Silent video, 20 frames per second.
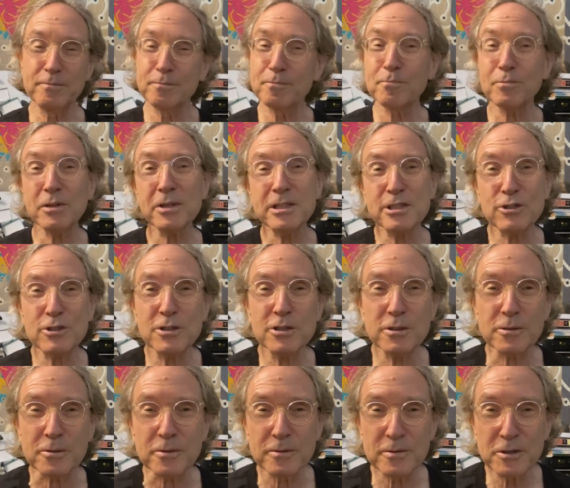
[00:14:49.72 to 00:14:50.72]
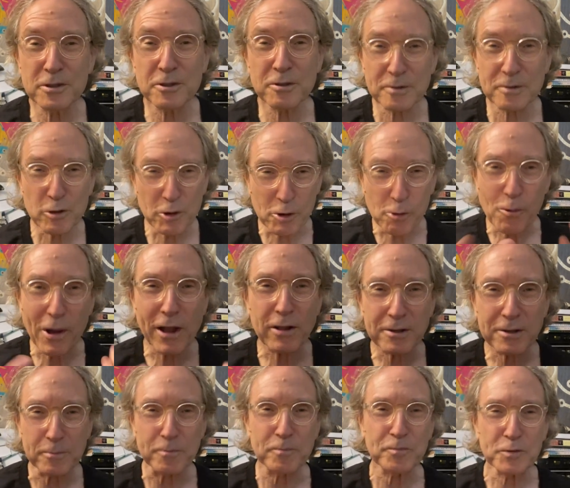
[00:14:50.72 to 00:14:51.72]
please do. You're
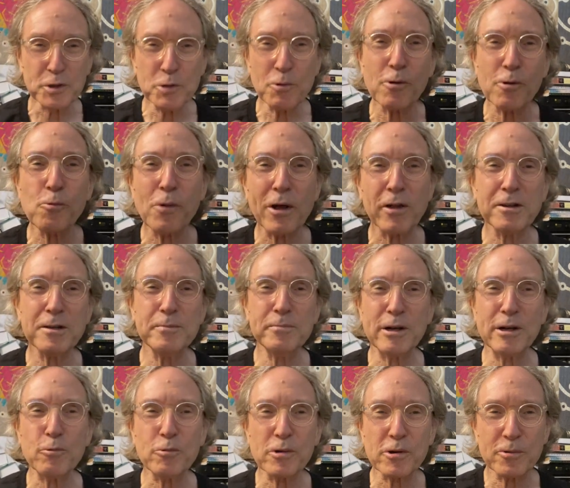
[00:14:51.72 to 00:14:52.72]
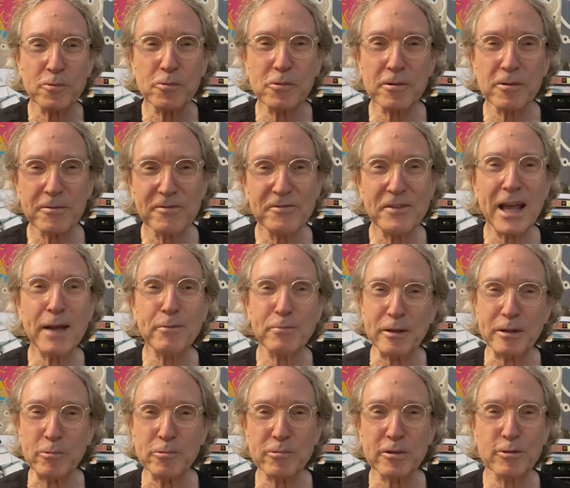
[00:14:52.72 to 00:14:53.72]
welcome. You are welcome here. We're a
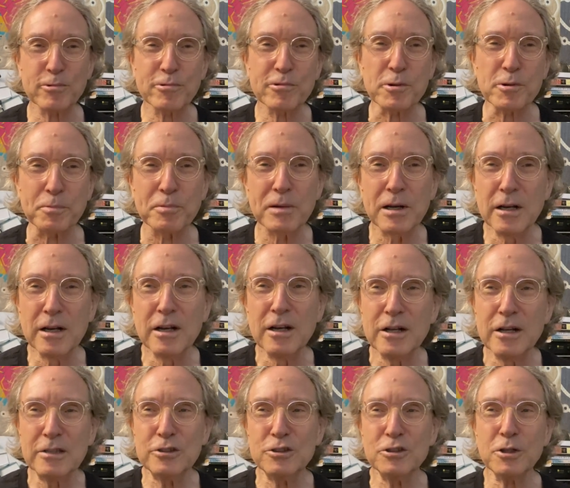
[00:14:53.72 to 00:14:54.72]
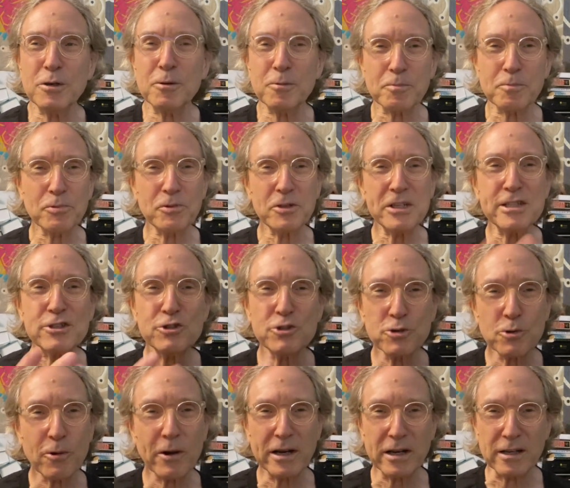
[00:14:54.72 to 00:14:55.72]
family. We're a group. So please
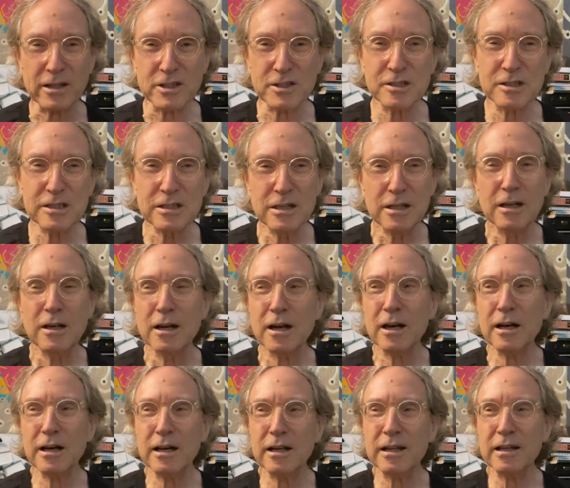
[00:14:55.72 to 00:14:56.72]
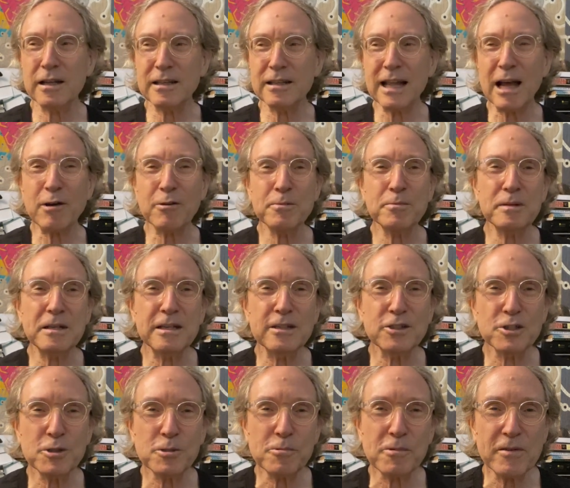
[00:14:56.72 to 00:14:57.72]
join us. That would be
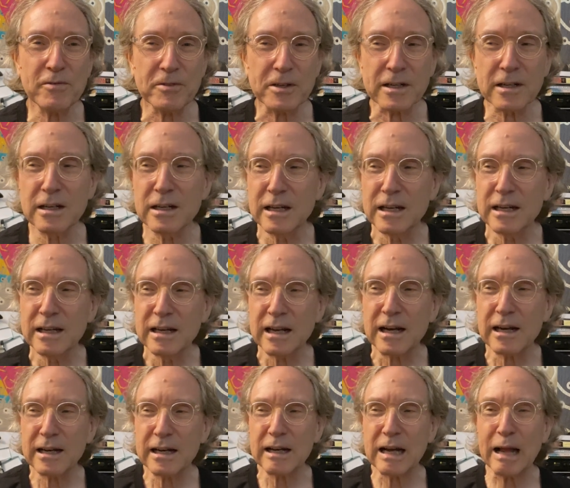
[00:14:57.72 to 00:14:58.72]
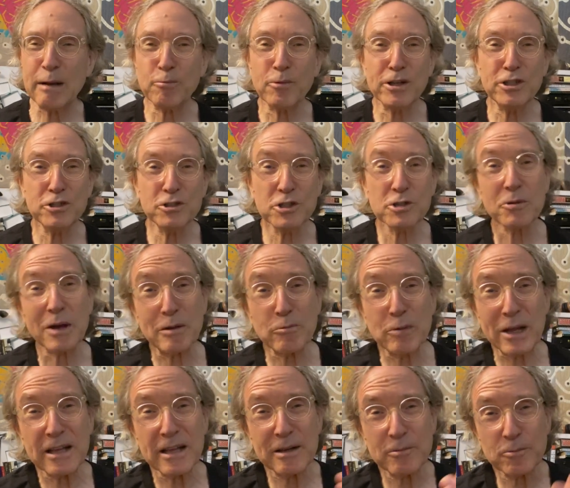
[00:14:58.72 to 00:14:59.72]
terrific. And when you do, and
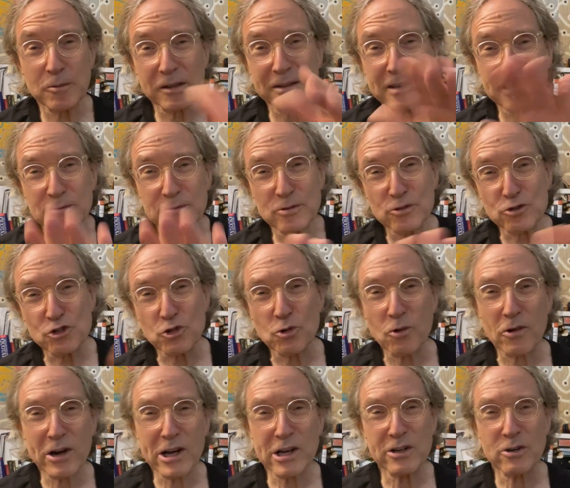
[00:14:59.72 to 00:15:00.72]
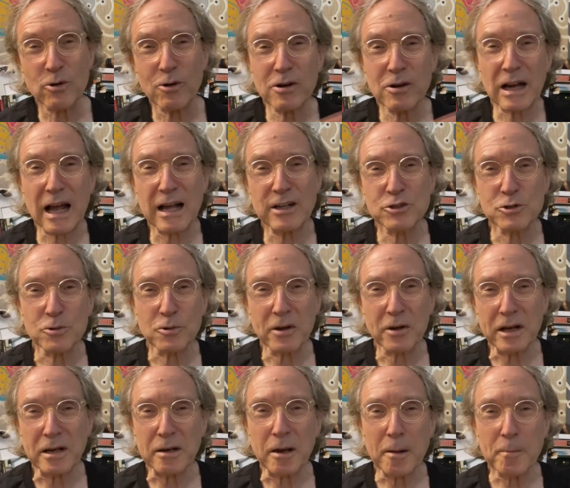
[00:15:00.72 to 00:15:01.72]
well, join or not
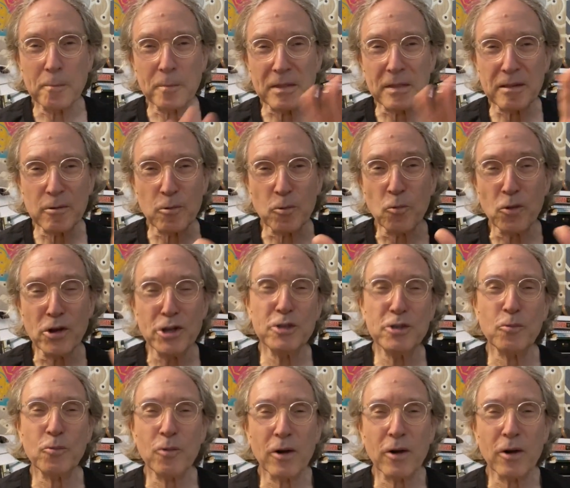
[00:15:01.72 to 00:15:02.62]
join, when